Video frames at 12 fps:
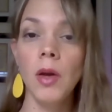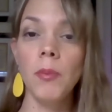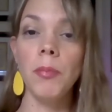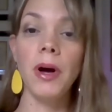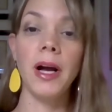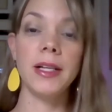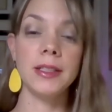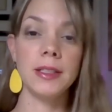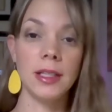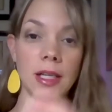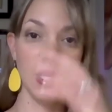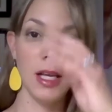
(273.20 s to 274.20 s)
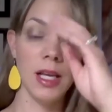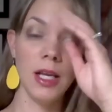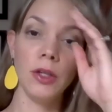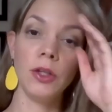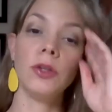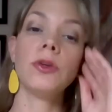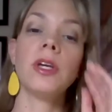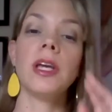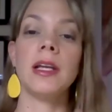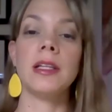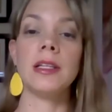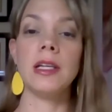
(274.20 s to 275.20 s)
but you
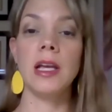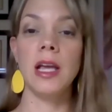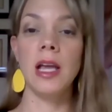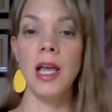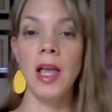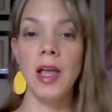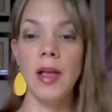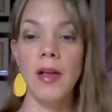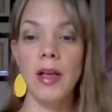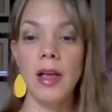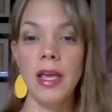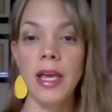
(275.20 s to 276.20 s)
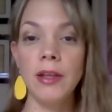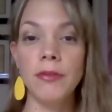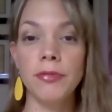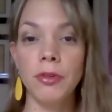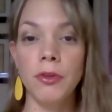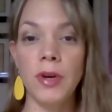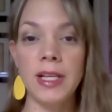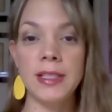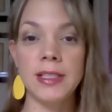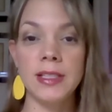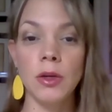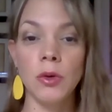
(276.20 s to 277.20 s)
can
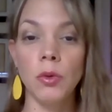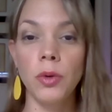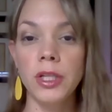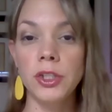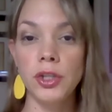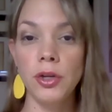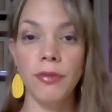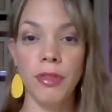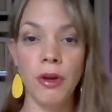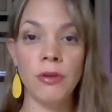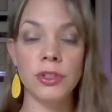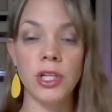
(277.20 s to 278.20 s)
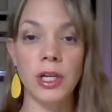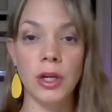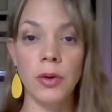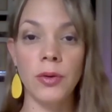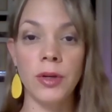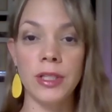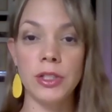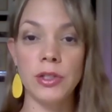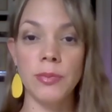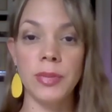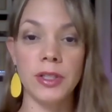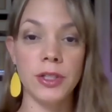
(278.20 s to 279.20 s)
influence which of those are going to
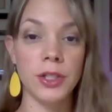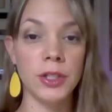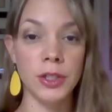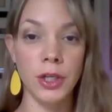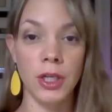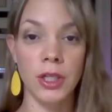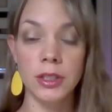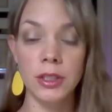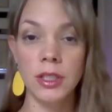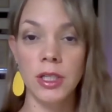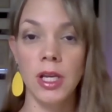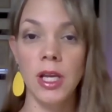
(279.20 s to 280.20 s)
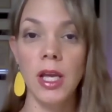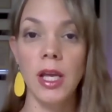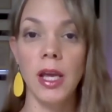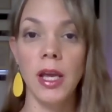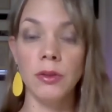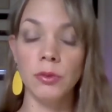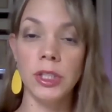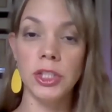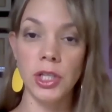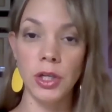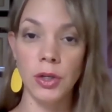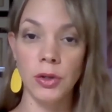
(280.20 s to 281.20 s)
be turned on and which
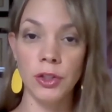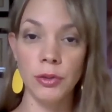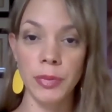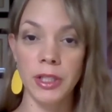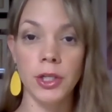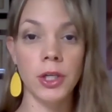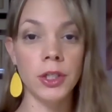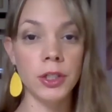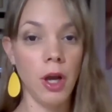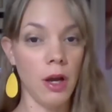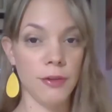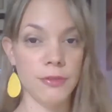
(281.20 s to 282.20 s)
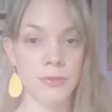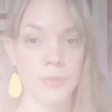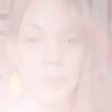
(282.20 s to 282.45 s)
are going to be turned off.